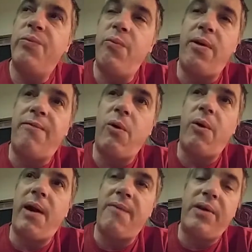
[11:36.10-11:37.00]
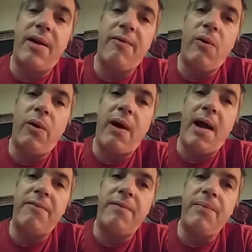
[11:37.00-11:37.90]
if you want a photograph, take a
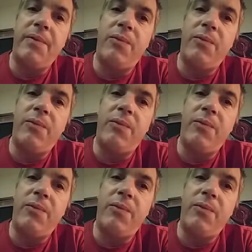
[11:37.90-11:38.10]
photograph.